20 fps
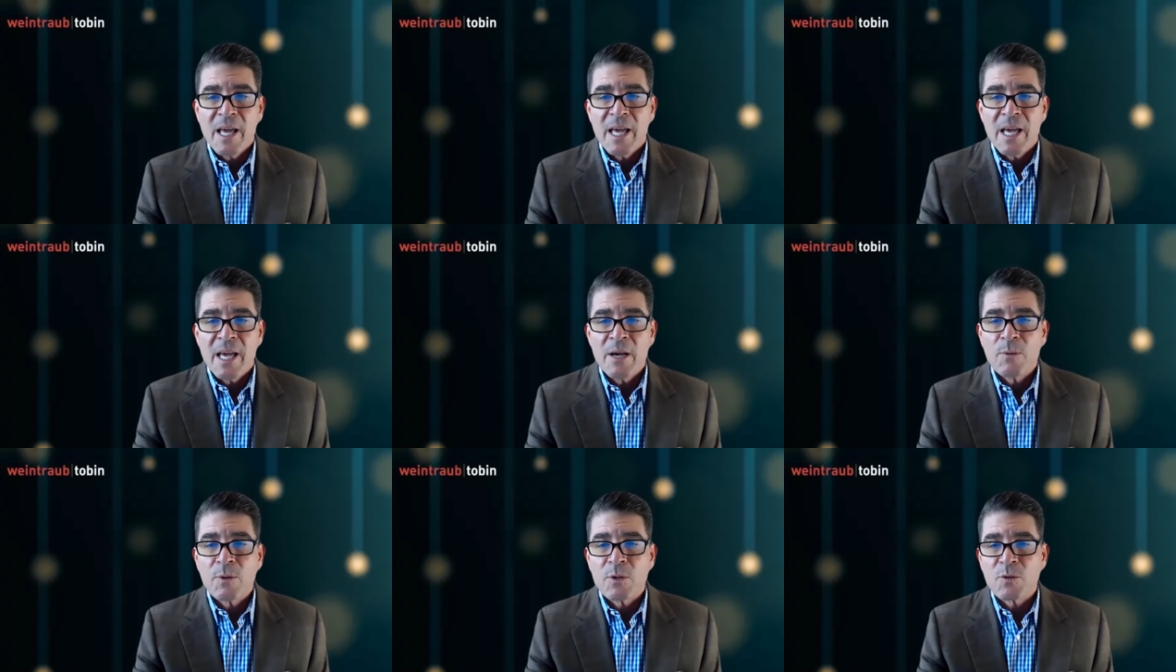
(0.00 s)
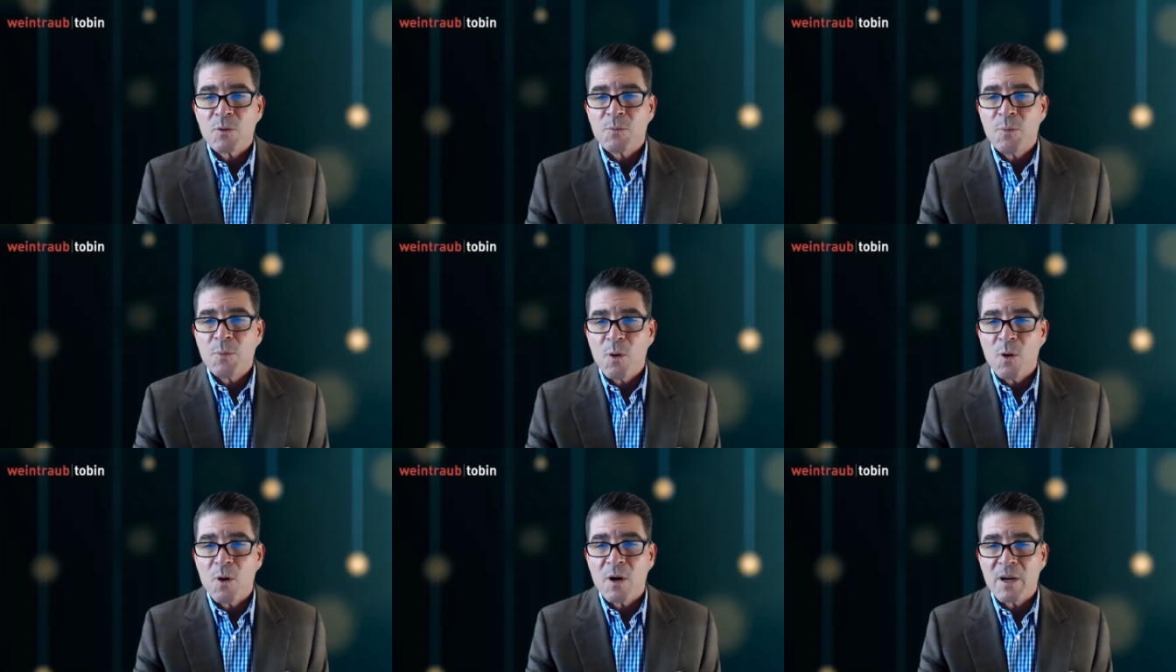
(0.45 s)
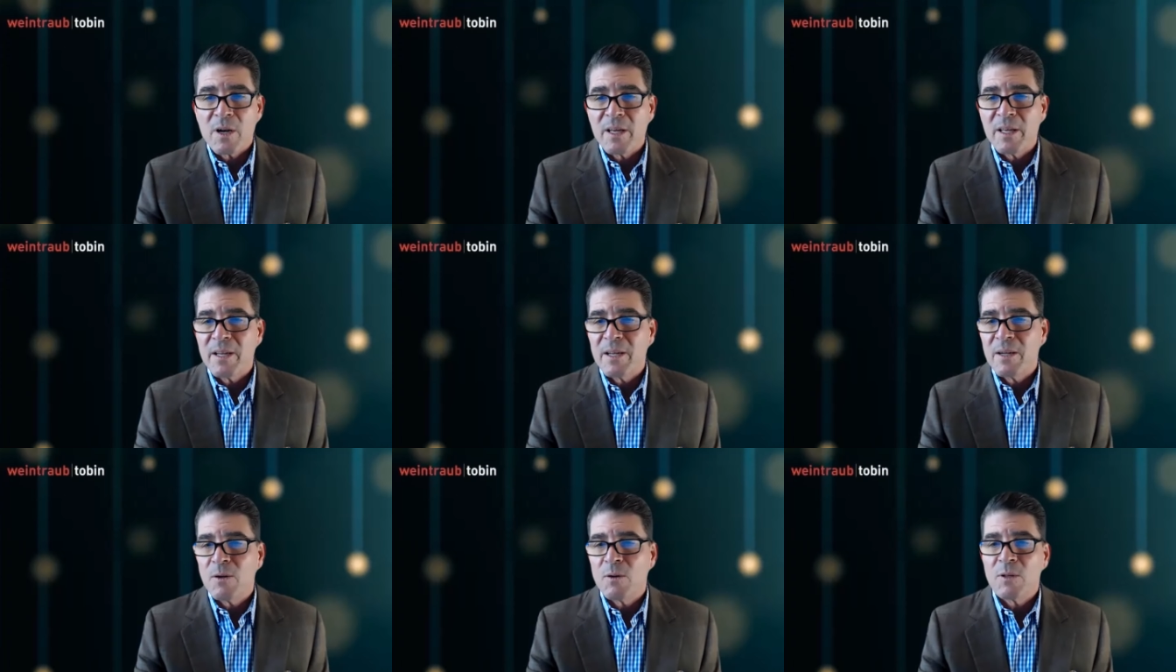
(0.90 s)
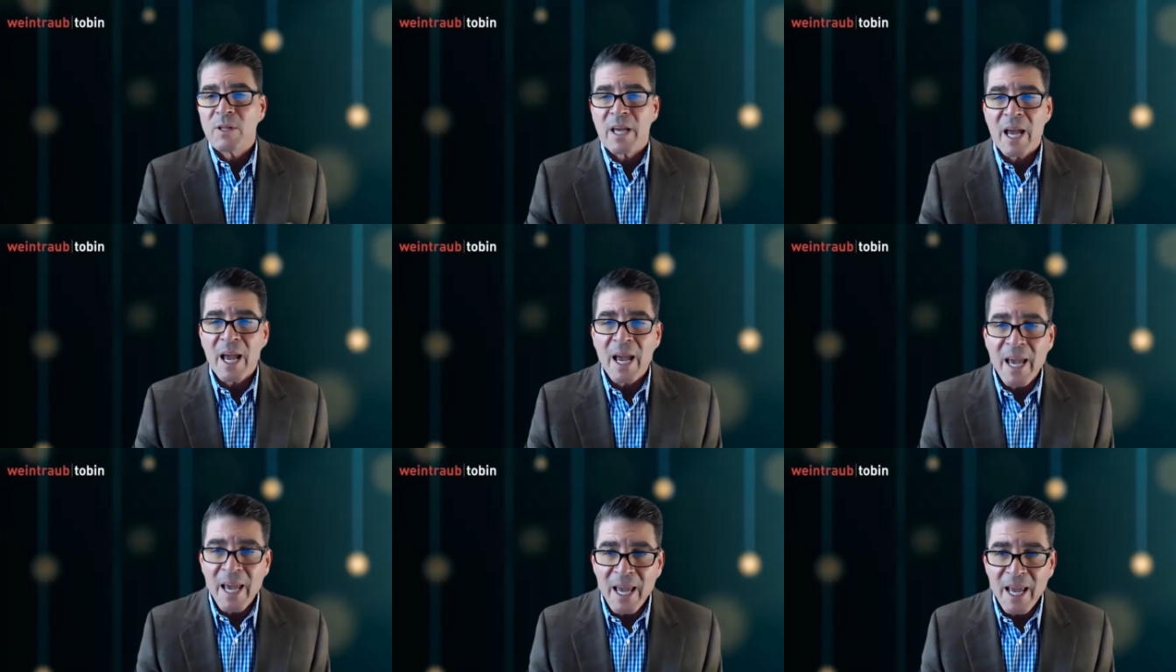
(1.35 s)
it was reported and only
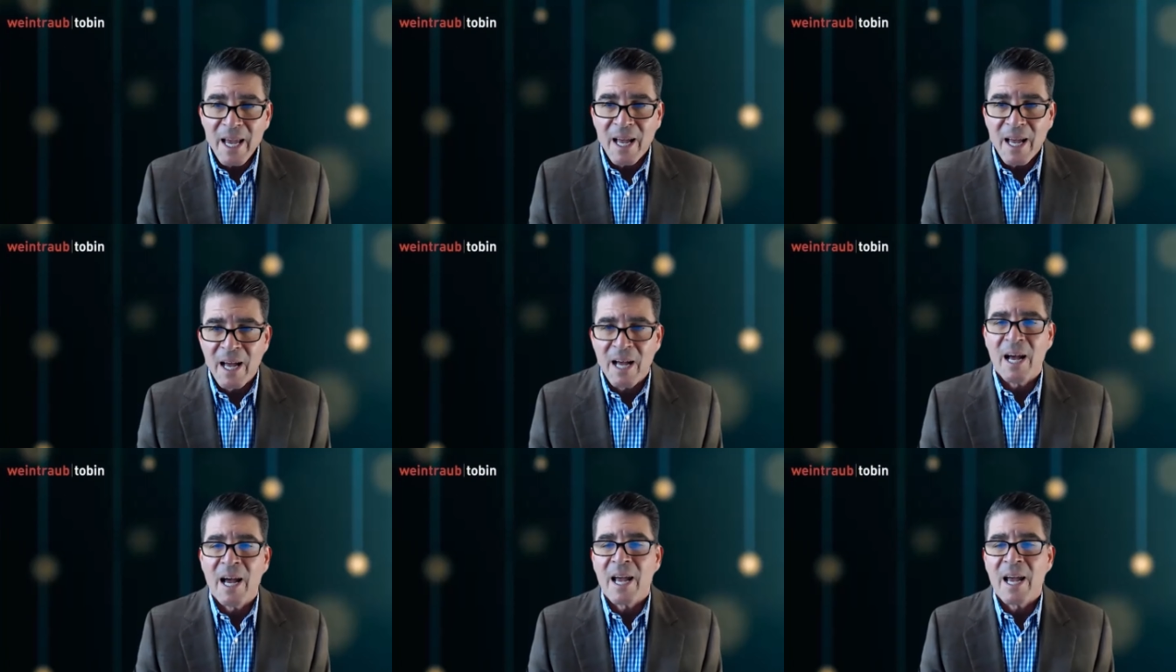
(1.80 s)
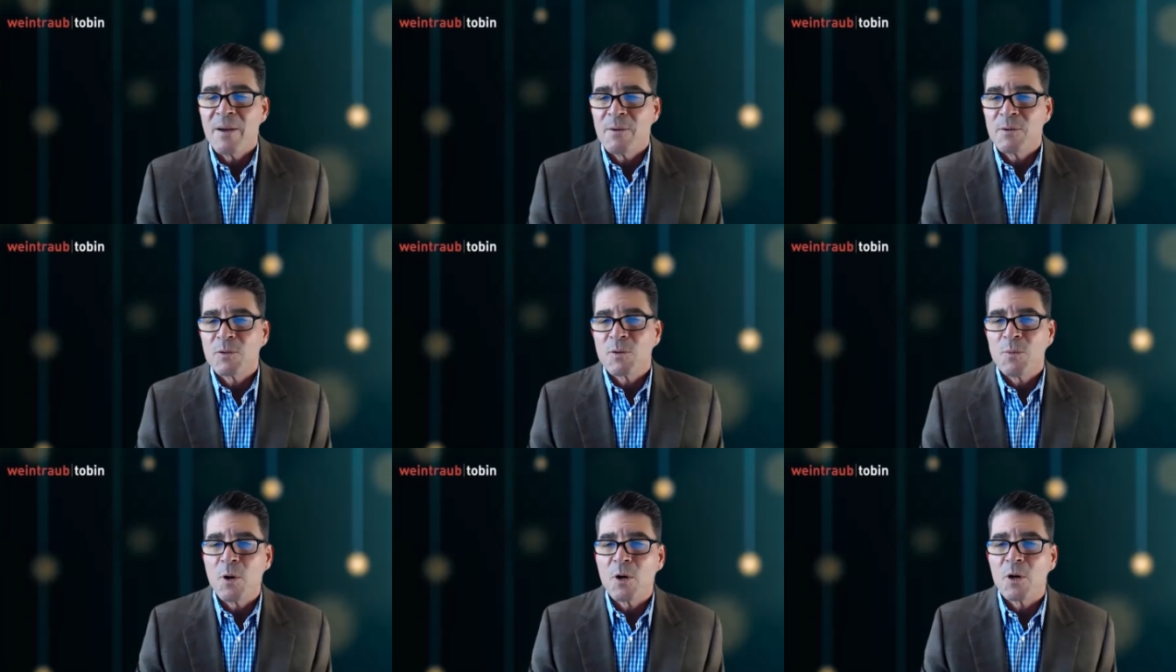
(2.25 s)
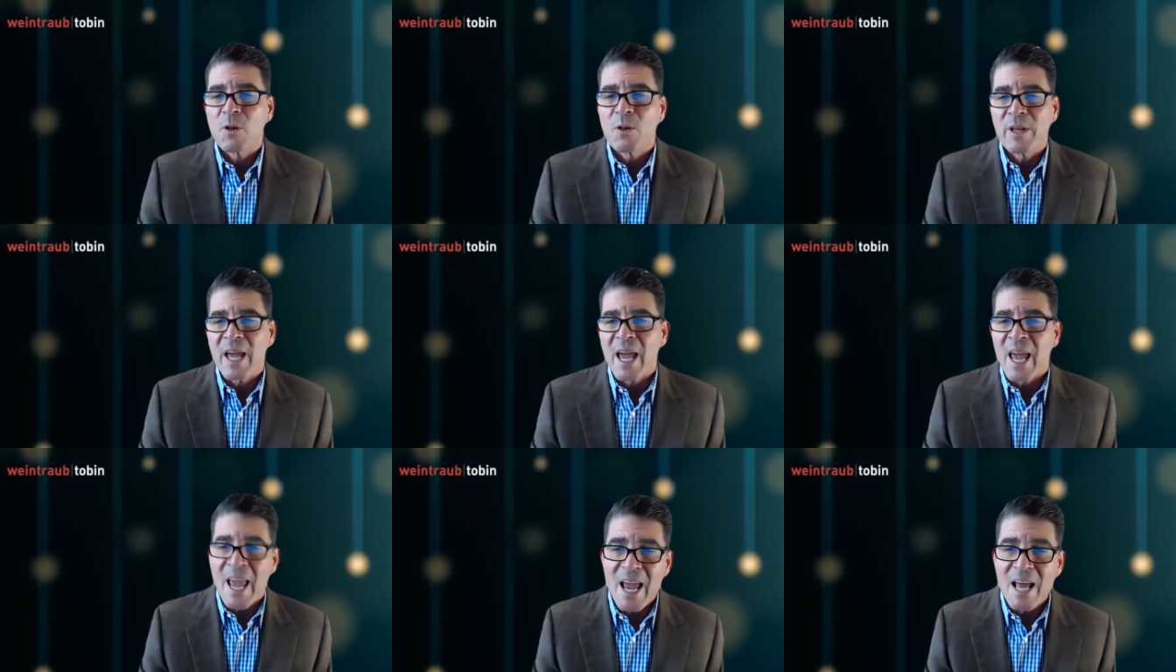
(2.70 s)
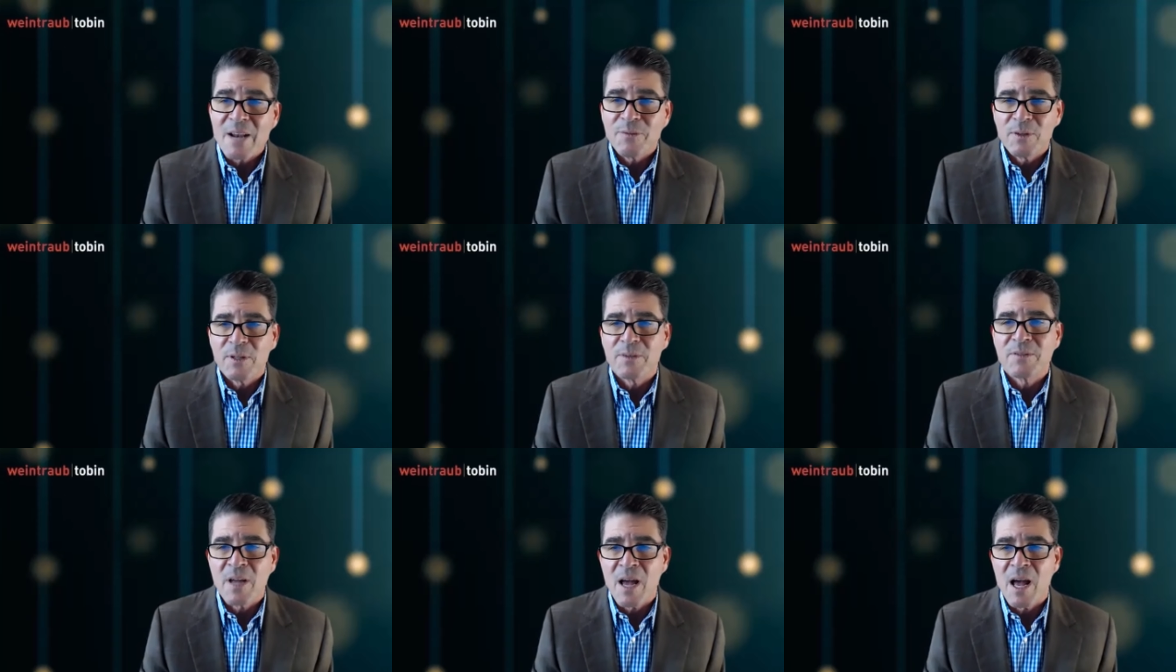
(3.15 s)
a, uh, it was reported only a
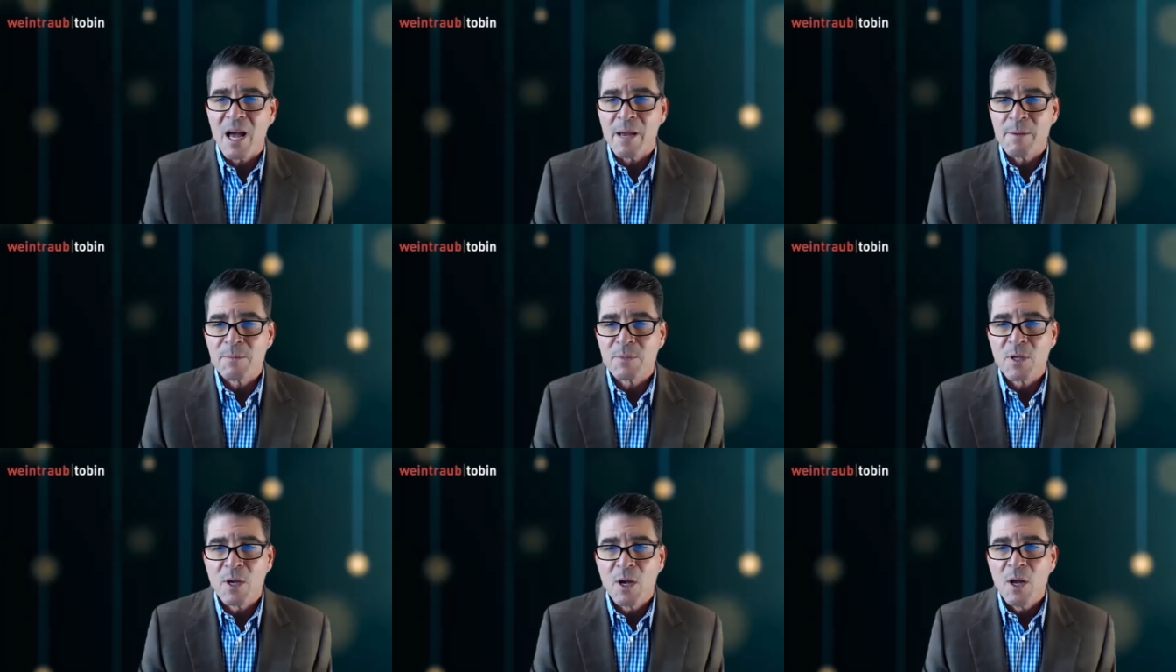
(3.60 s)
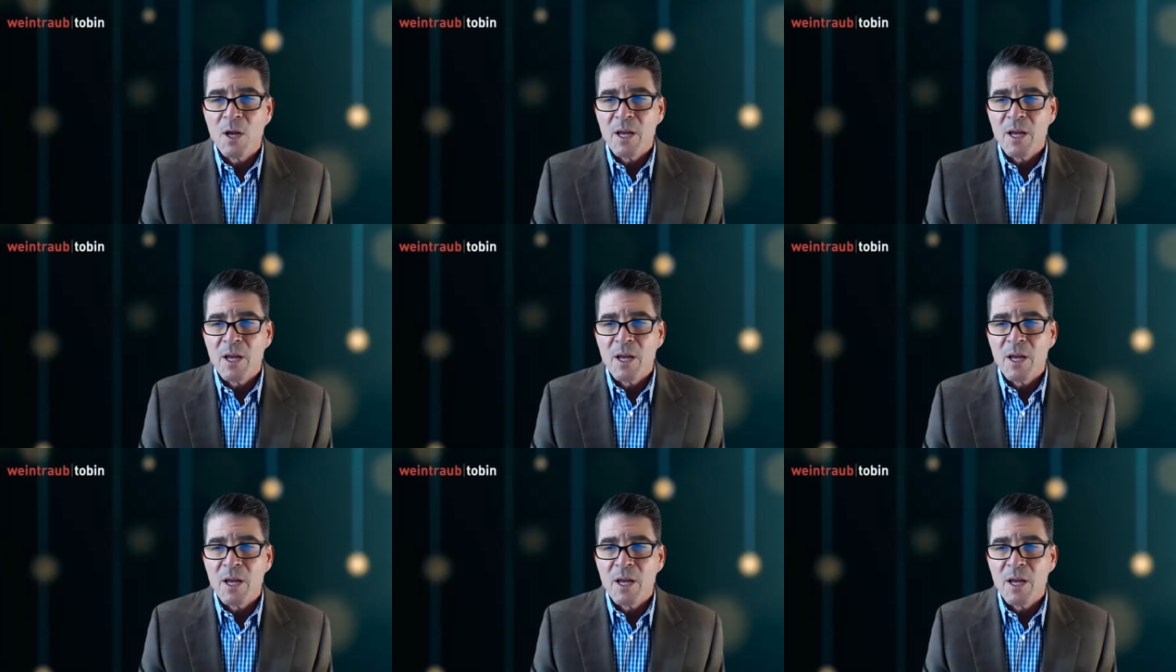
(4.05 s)
handful of times,